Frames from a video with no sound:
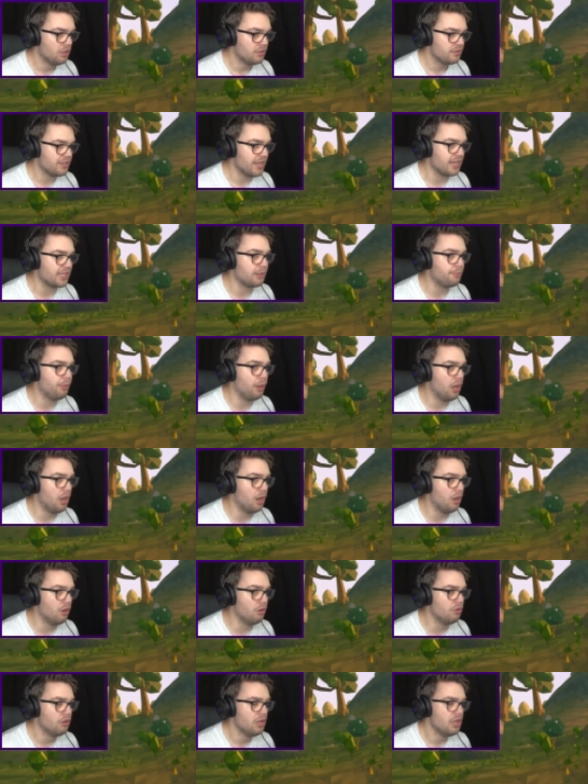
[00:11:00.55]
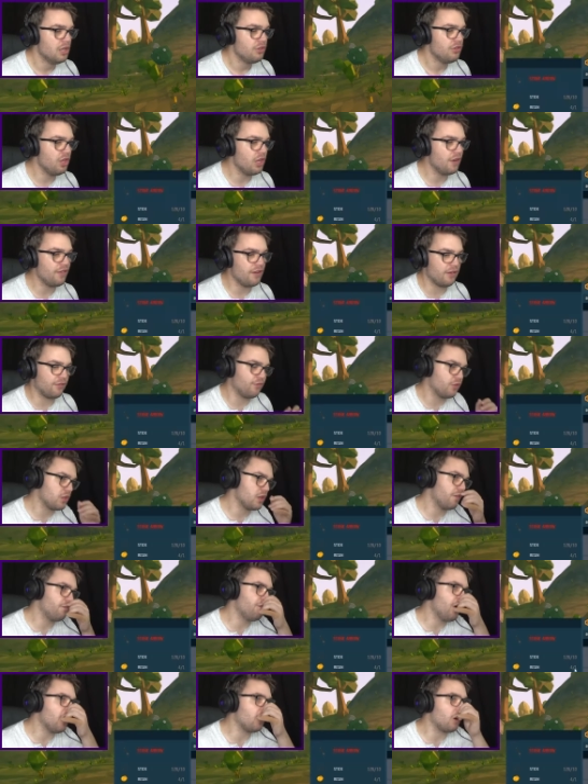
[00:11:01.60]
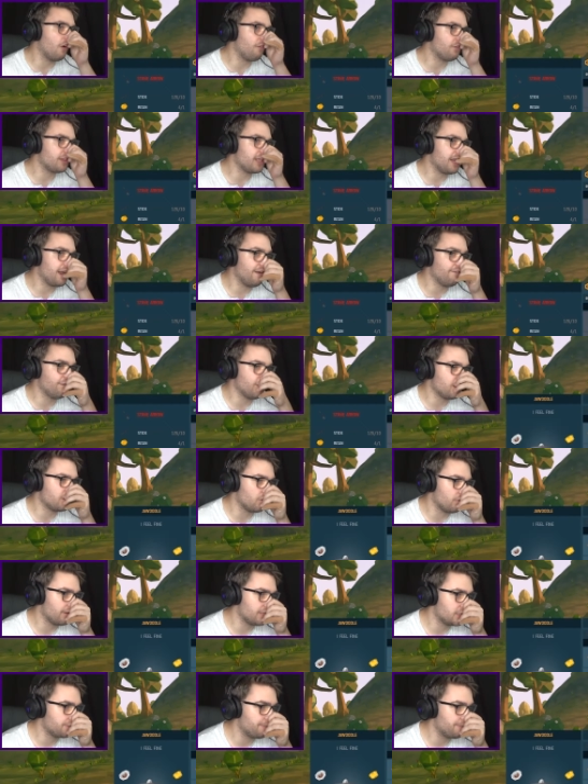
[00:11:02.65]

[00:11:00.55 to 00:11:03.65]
Take the pole. Not like, fuck off with the inventory